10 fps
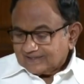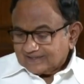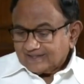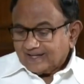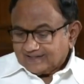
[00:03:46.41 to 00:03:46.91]

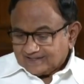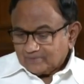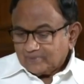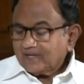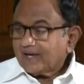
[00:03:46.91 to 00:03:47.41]
like
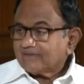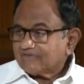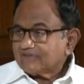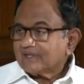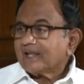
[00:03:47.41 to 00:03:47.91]
we have
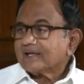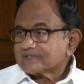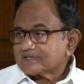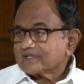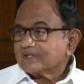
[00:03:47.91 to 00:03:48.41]
in the
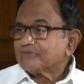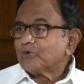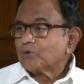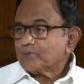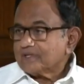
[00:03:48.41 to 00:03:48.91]
last
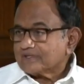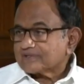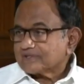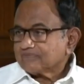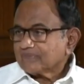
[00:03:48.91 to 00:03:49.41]
4
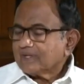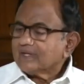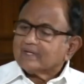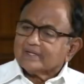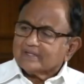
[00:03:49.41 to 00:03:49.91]
weeks.
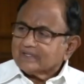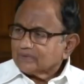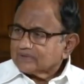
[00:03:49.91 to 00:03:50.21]
It was